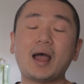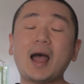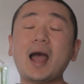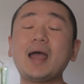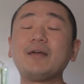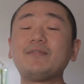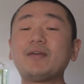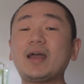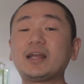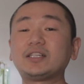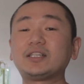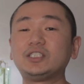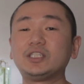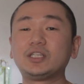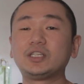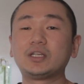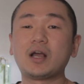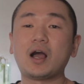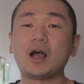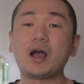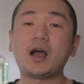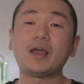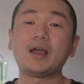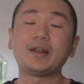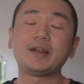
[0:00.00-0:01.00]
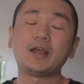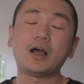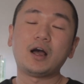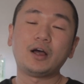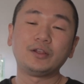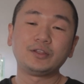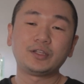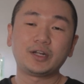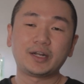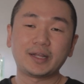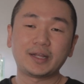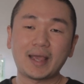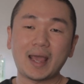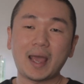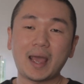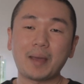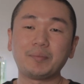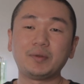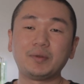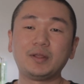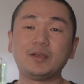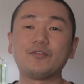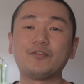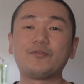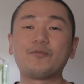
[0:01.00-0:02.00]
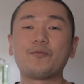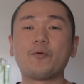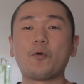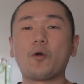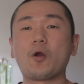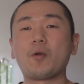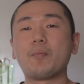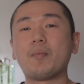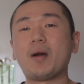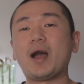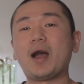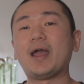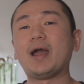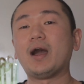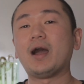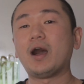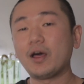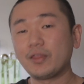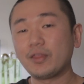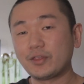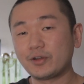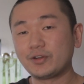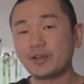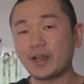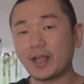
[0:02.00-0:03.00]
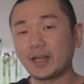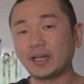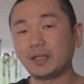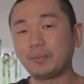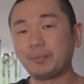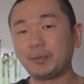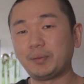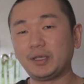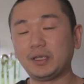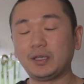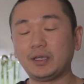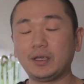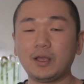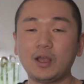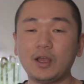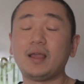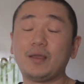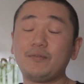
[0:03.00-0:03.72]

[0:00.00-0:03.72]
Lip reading: I've actually gone under the cabinet for my other 90p.